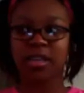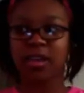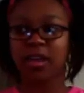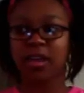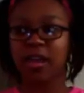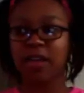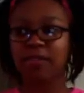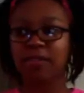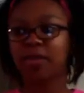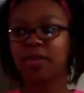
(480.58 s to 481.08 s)
that
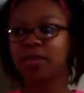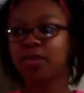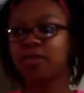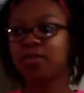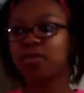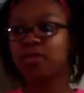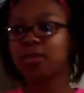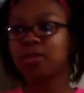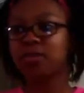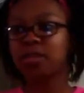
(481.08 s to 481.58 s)
I've
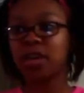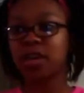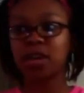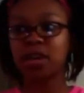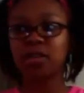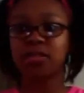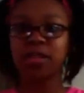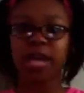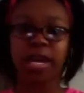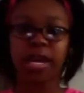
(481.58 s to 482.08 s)
heard with
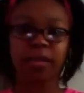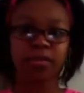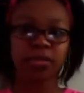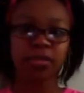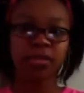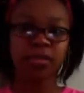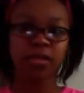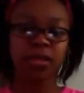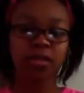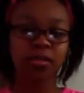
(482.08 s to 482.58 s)

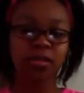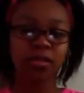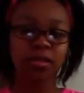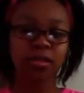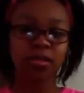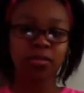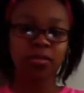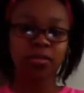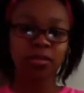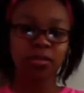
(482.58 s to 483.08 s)
stereotypes
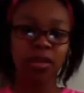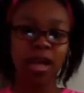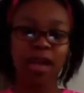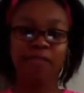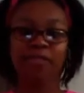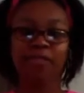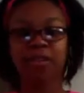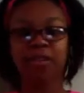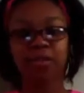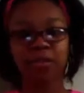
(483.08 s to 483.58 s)
with
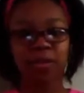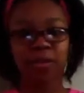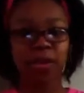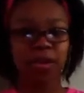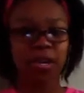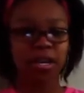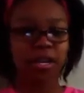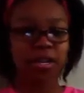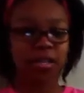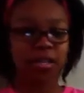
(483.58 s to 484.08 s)
African
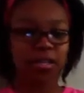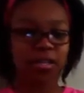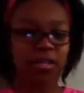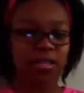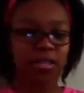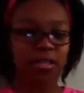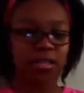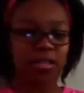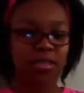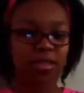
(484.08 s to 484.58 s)
Americans
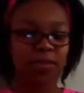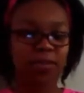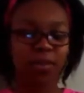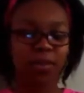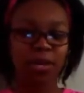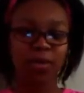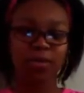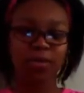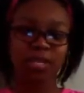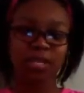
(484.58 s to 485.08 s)
that
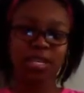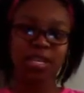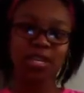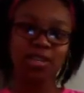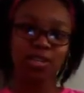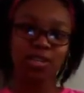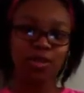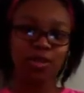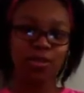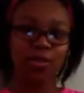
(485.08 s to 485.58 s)
becomes an
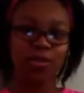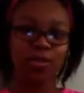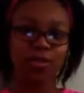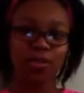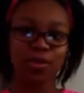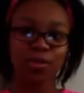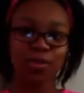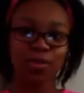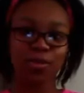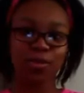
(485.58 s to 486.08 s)
issue
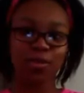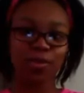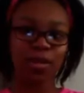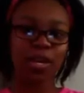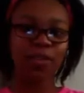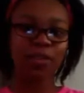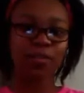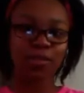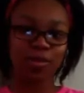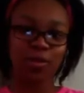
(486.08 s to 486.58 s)

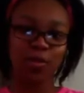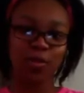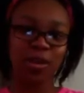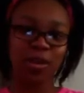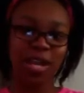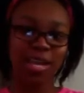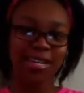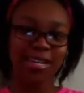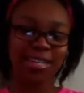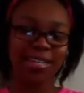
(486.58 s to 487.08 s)
whenever
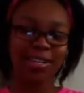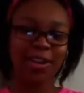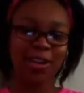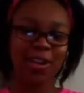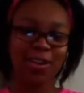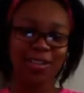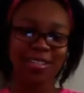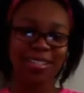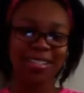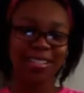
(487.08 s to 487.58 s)
someone actually
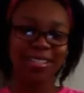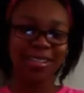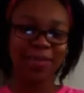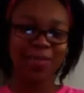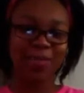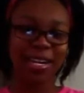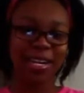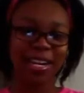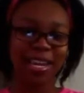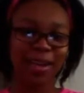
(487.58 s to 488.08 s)
talks to
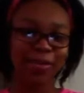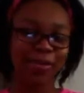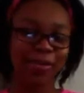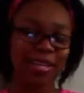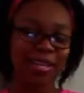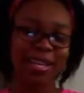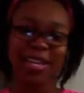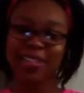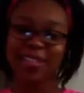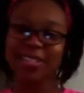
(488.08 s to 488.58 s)
somebody and
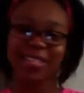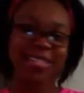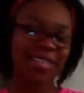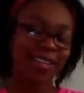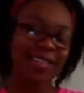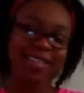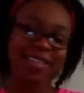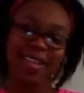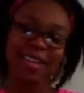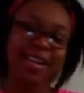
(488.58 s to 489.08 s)
realizes
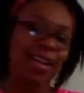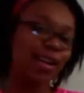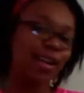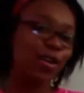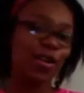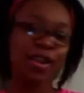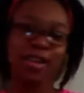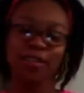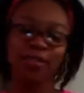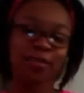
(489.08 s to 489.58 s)
that's not how
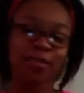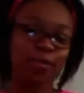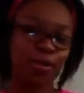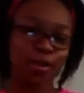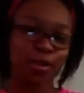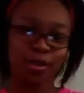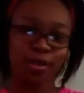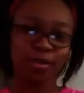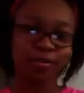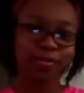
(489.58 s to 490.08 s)
all of them
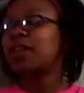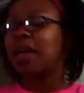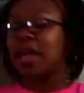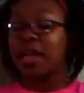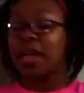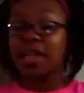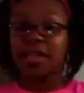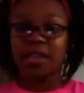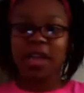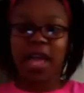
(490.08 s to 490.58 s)
are.
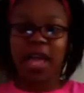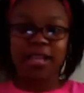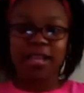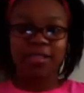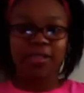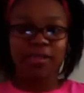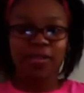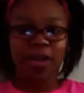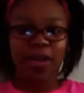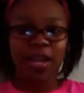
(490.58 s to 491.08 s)
And
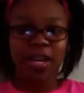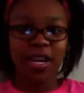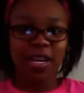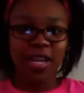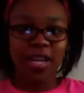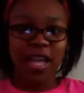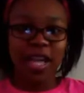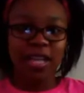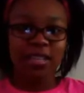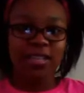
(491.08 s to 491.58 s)
yes, granted,
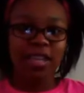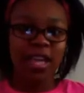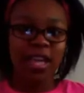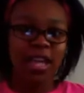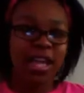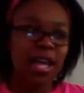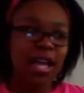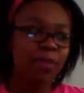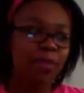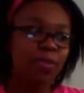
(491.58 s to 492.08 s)
yes,
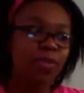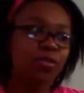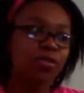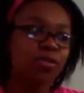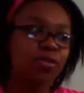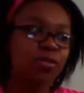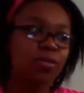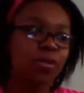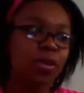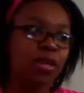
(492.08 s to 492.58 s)
I happen
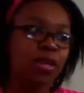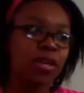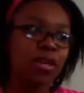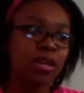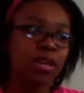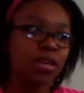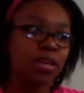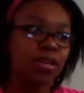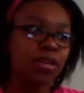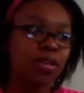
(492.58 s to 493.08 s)
to
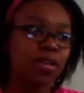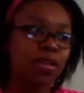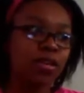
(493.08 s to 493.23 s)
be,